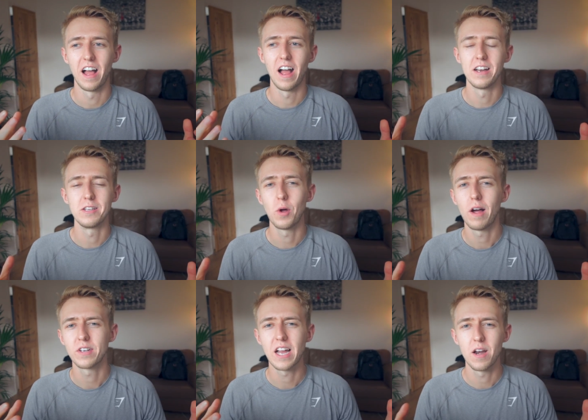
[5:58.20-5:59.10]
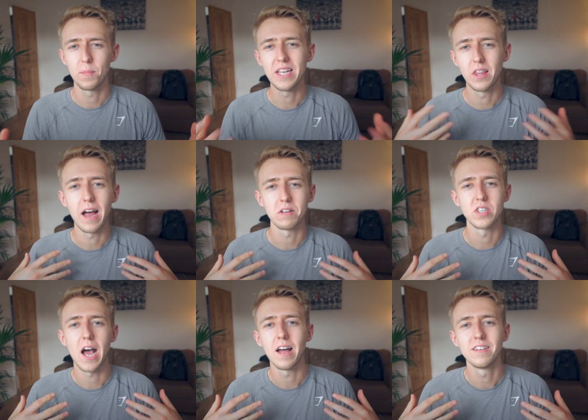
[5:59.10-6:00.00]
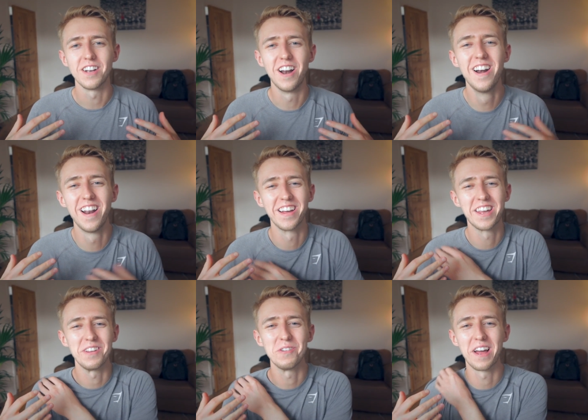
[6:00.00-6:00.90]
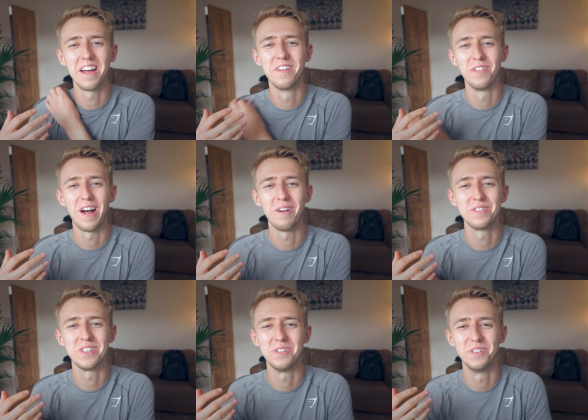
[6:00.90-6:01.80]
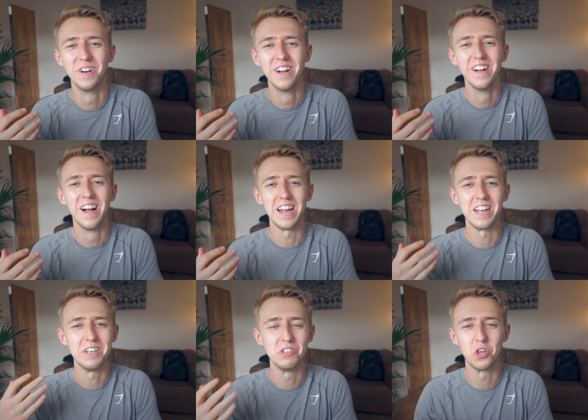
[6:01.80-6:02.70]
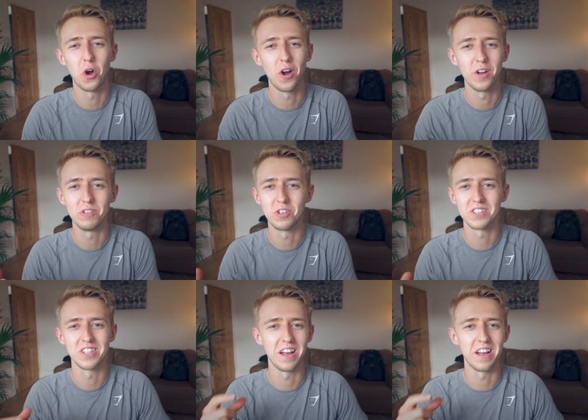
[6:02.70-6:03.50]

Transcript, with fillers: And you have to kind of be that sad. You kind of have to enjoy just